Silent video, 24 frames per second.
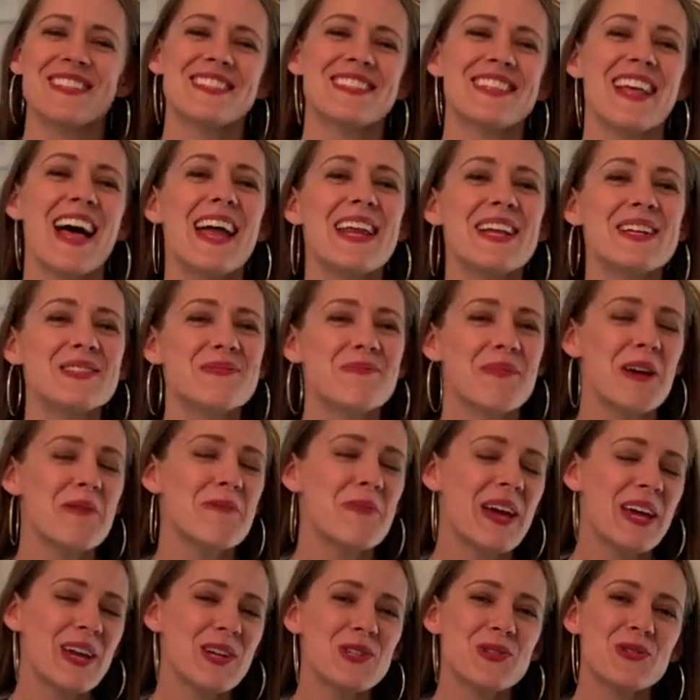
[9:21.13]
That is my
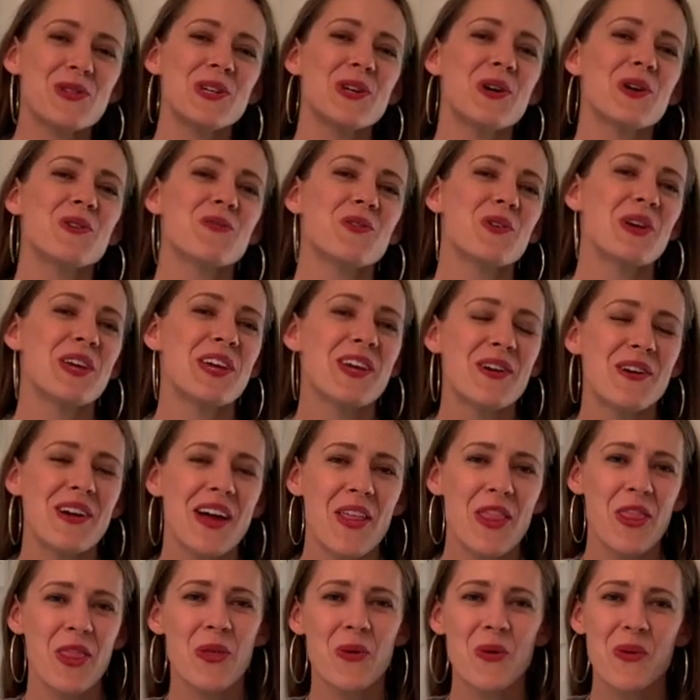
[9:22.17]
pantry over here
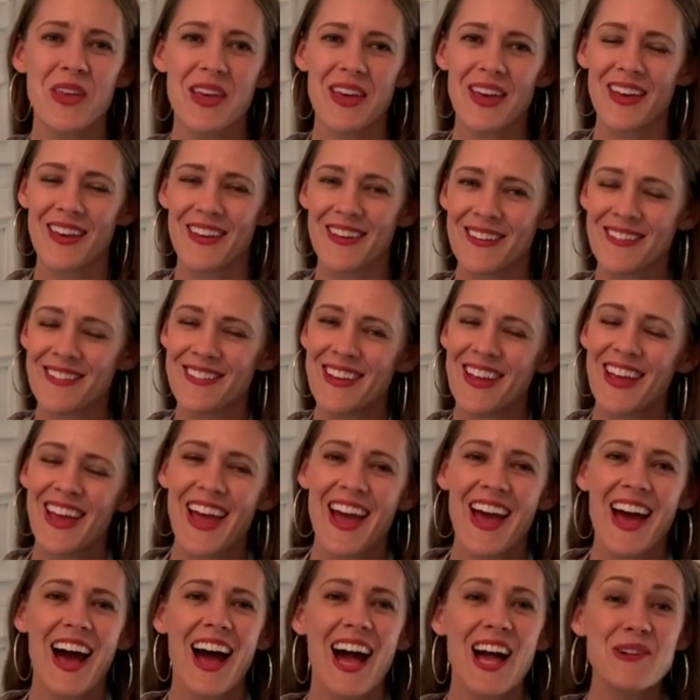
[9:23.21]
at Thuya Hill.
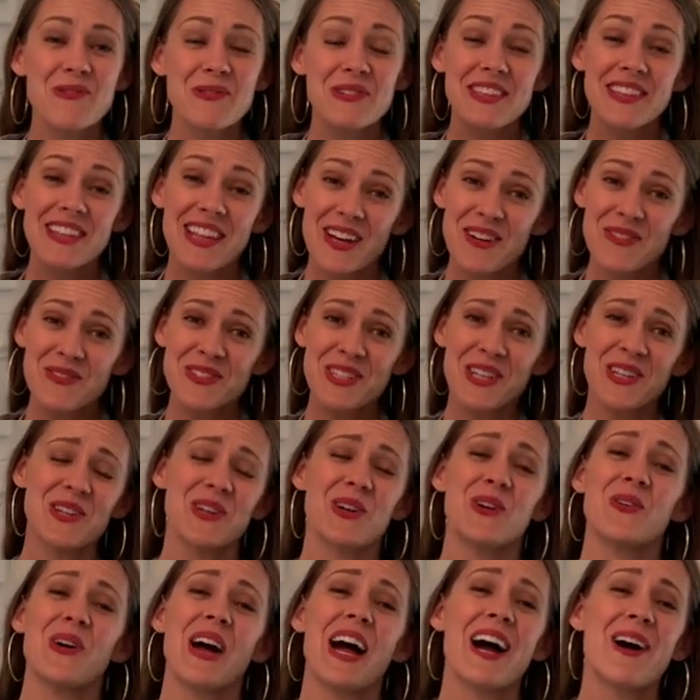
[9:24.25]
I would love to
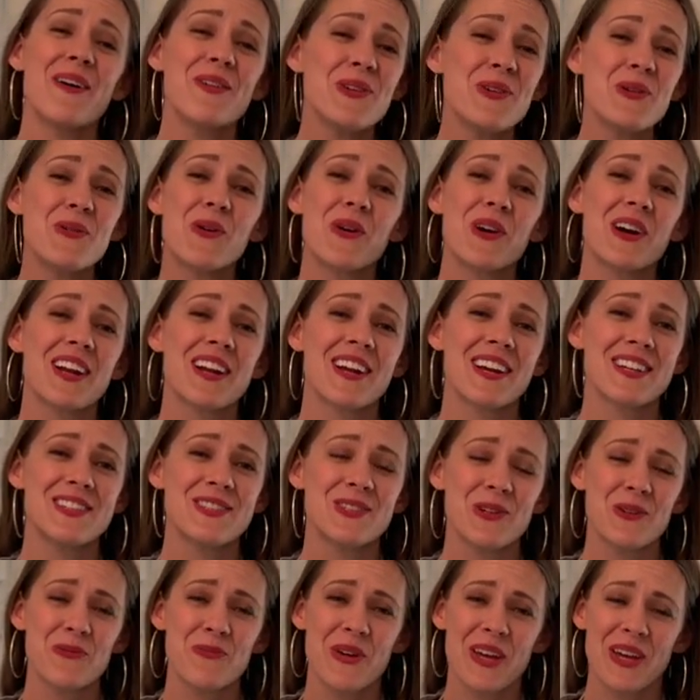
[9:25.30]
know how you organize
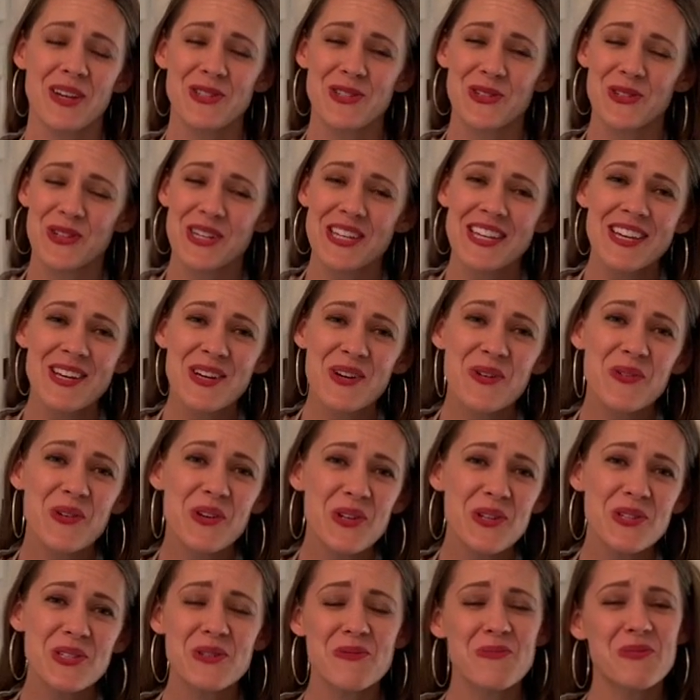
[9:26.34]
your pantry. What
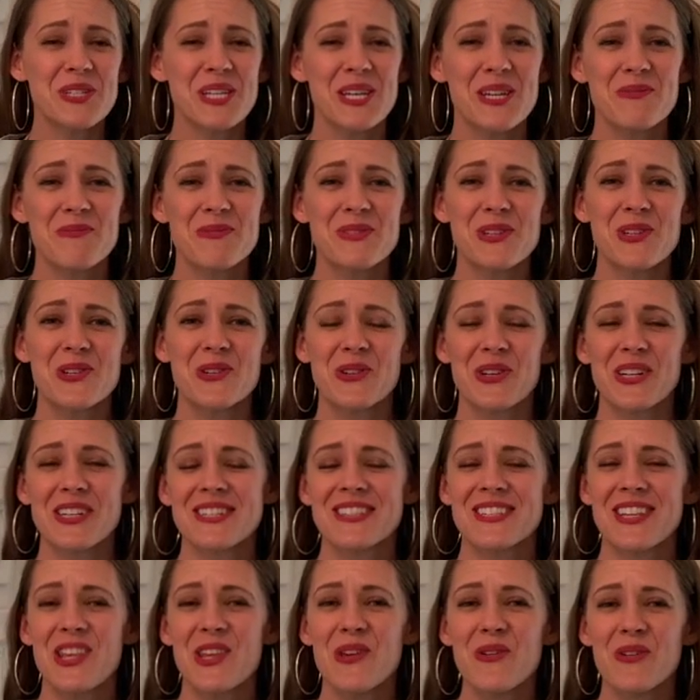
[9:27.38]
are some tips and tricks
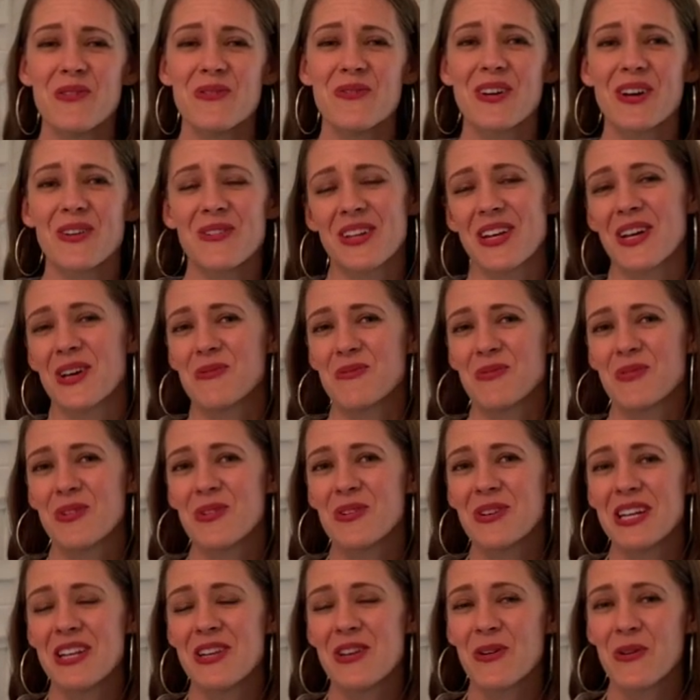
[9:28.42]
that you have found helpful
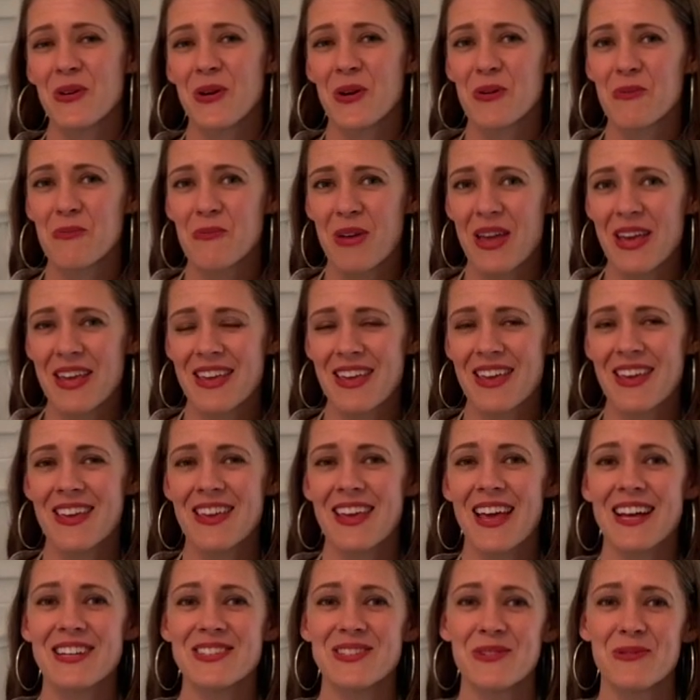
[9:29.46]
in your homemaking
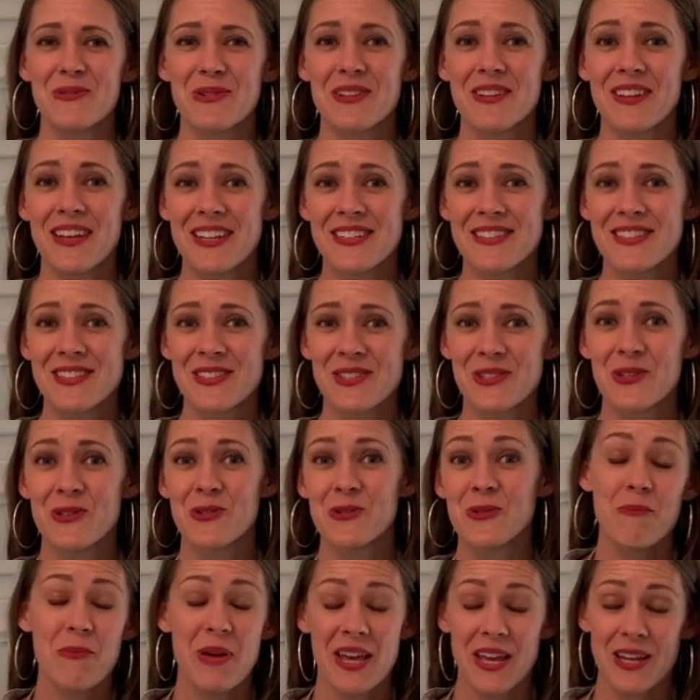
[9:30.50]
as it relates
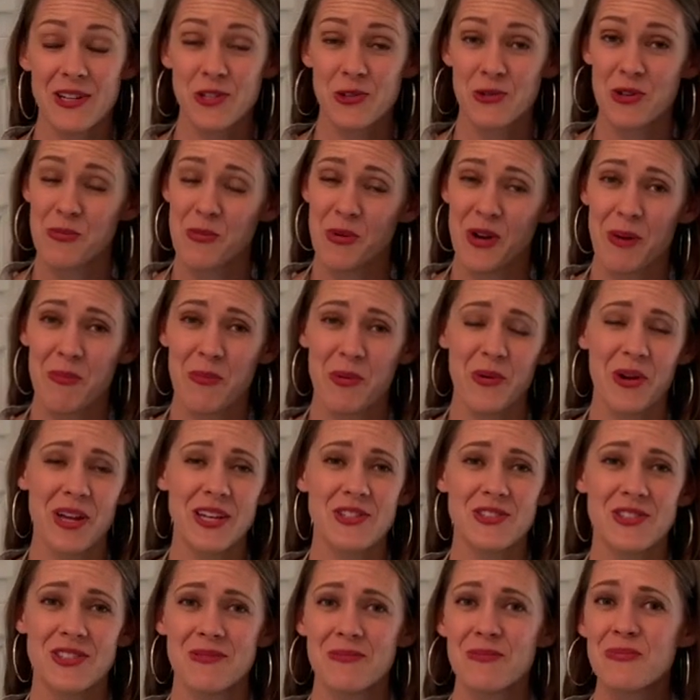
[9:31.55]
to pantry
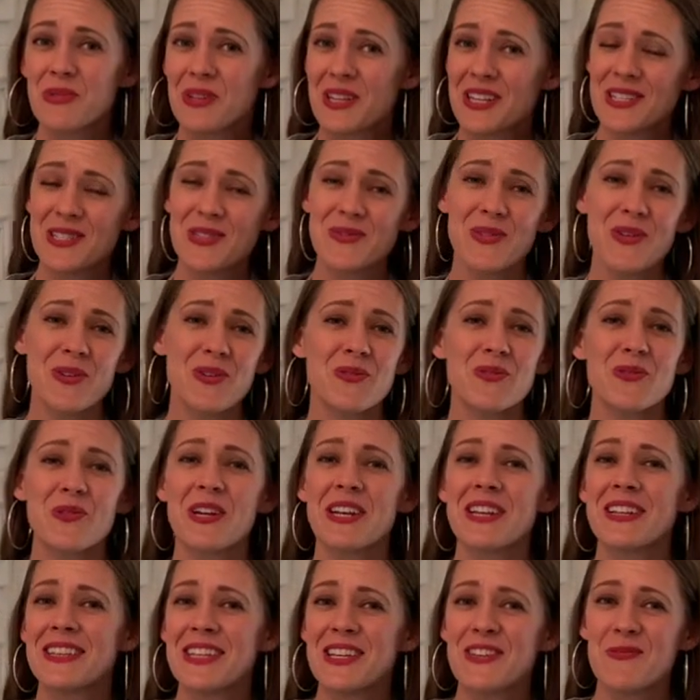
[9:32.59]
preparation? Please feel free
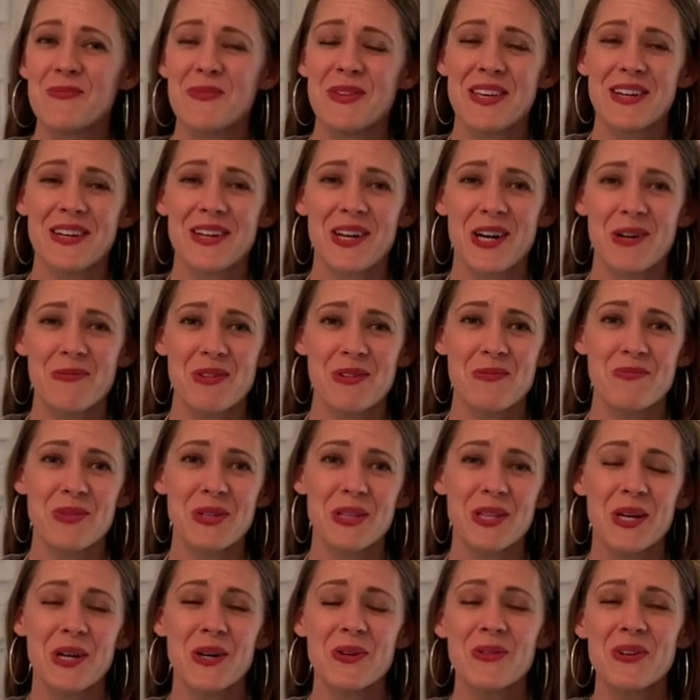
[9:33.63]
to leave me a comment
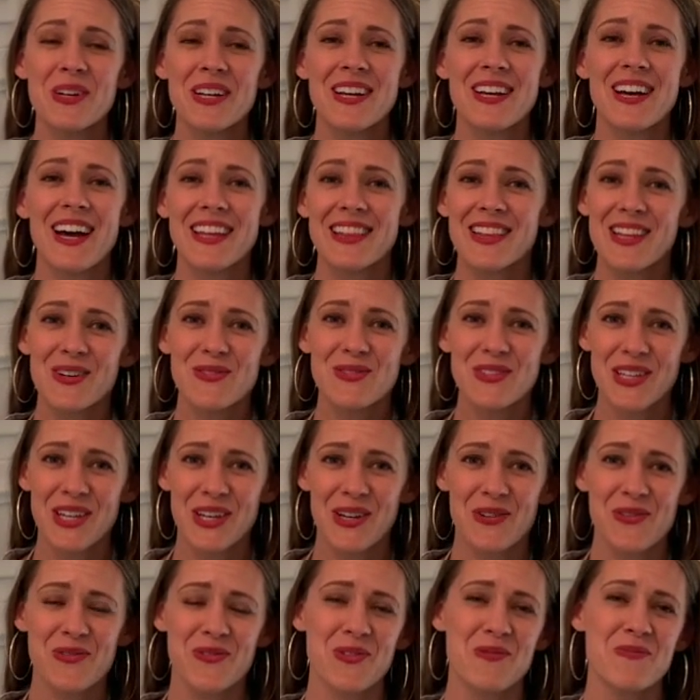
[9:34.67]
below. I'd love to
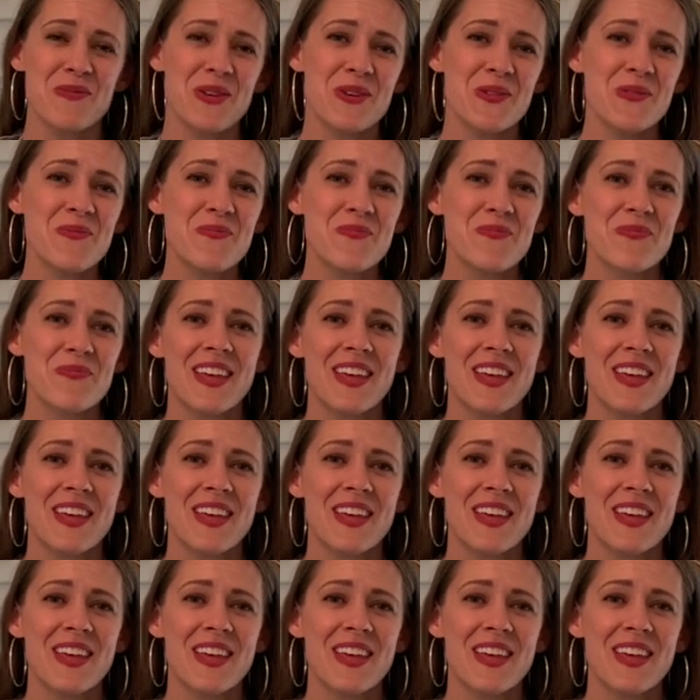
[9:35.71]
hear from you.